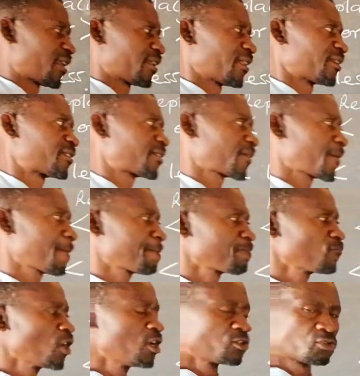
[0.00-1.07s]
like that.
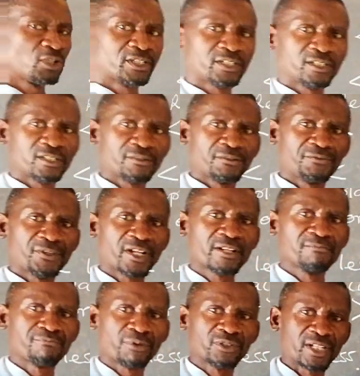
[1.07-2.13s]
So it is
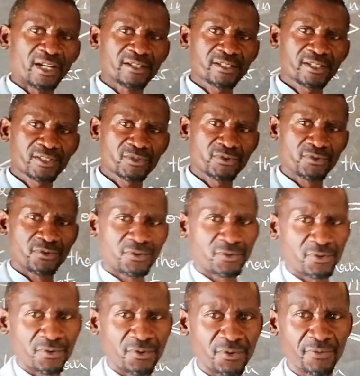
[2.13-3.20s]
very important
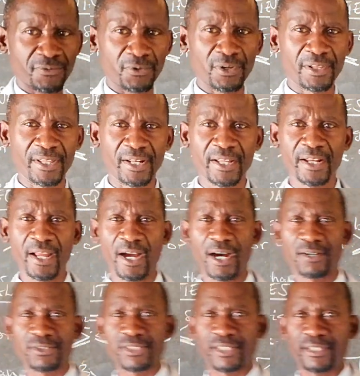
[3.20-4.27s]
to, for the learner
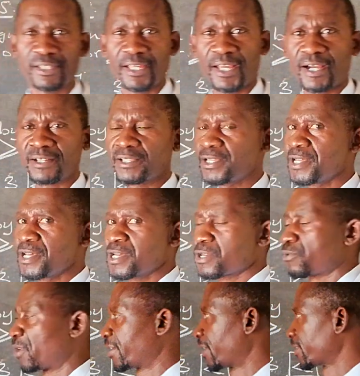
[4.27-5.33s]
outside there
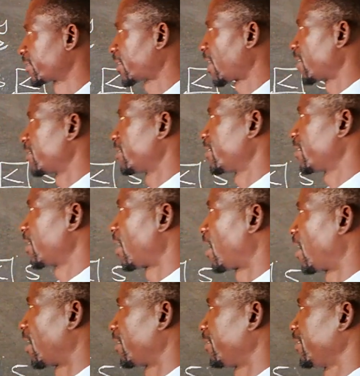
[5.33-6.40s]
to understand
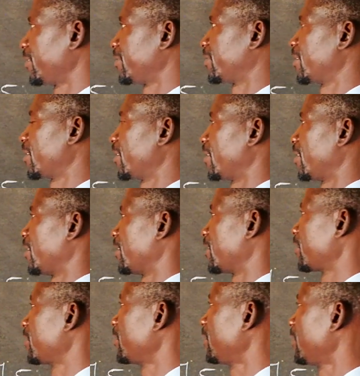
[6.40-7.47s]
uh, these uh,